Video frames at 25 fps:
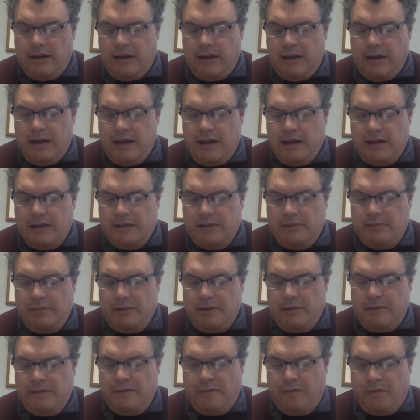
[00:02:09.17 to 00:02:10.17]
He is
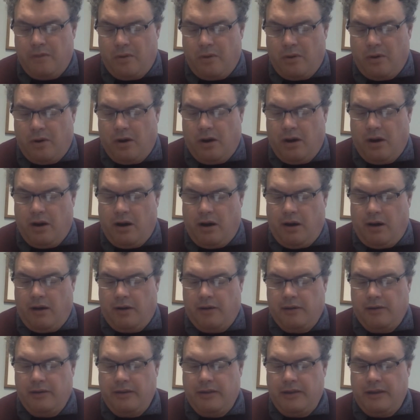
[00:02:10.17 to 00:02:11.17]
before
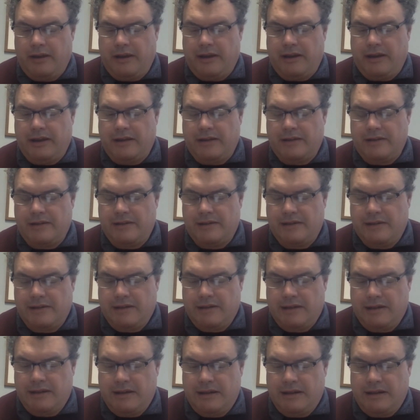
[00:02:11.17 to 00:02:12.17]
all things,
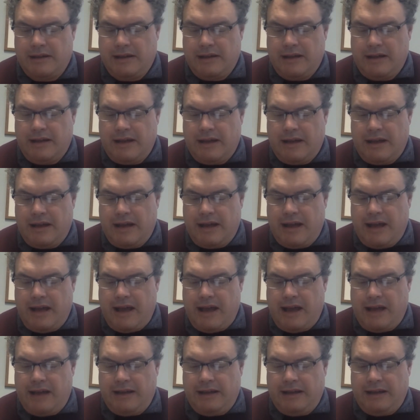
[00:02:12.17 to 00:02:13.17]

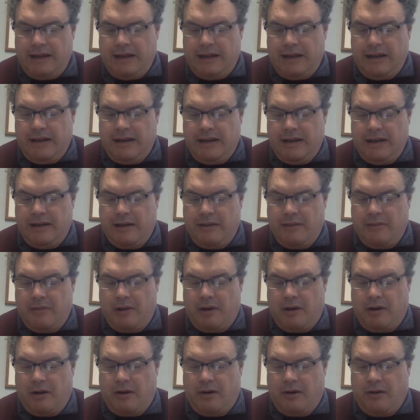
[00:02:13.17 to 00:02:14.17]
and in him
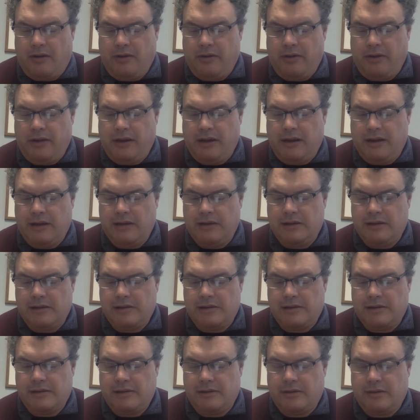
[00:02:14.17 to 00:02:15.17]
all
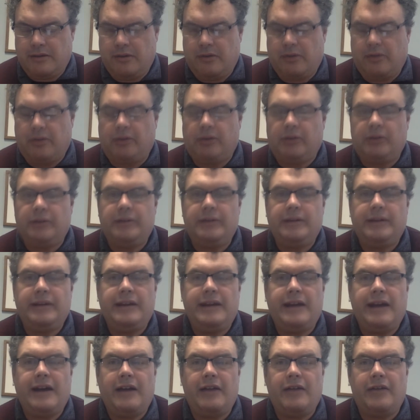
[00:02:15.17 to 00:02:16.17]
things hold
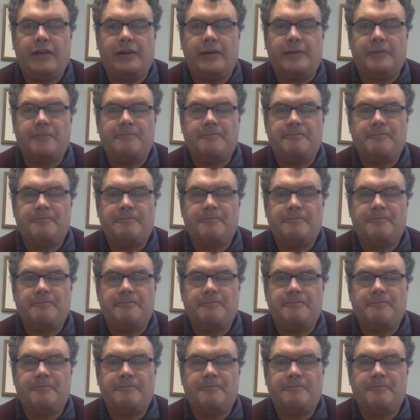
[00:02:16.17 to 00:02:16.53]
together.